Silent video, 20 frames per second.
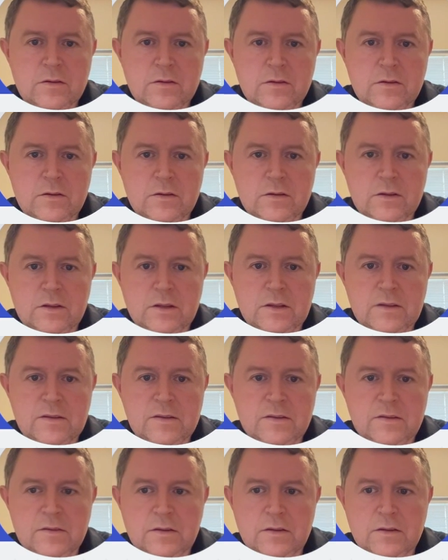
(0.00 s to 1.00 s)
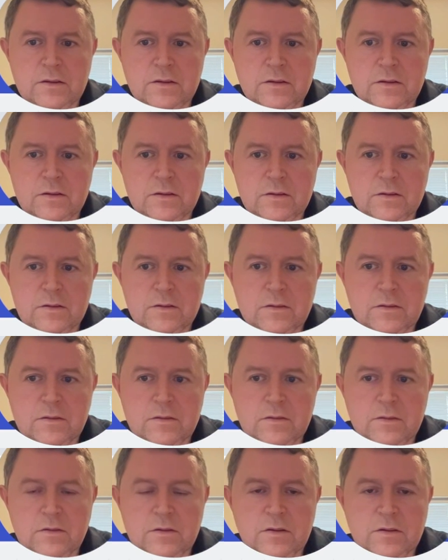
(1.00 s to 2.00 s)
and let's see.
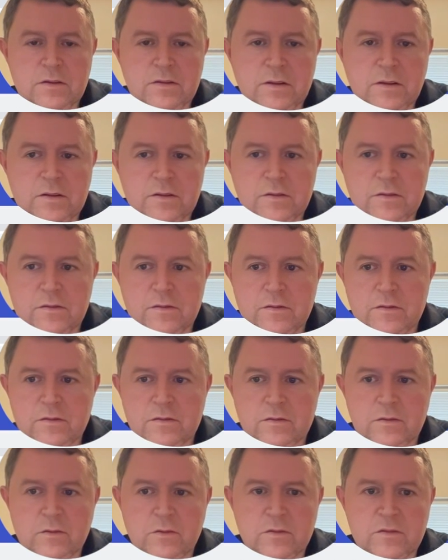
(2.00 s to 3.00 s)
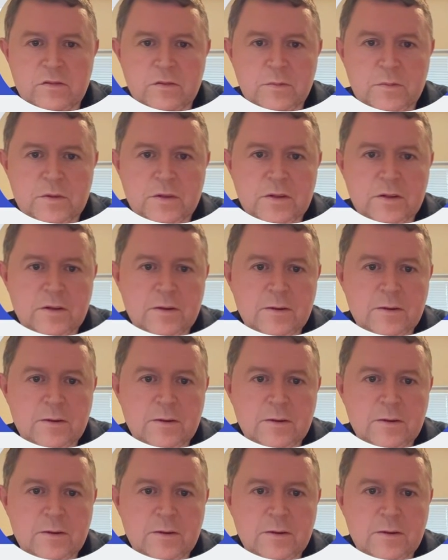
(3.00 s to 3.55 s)
You can see it's doing something there.